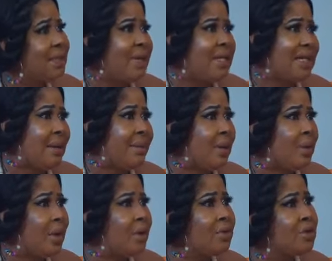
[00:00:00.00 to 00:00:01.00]
Izzy, please calm down.
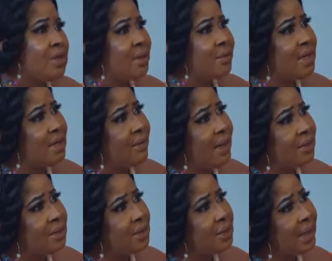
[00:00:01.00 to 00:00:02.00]
We're going to do something
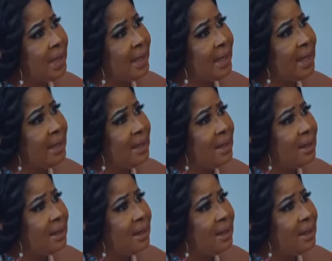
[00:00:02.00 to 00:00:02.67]
about it, okay?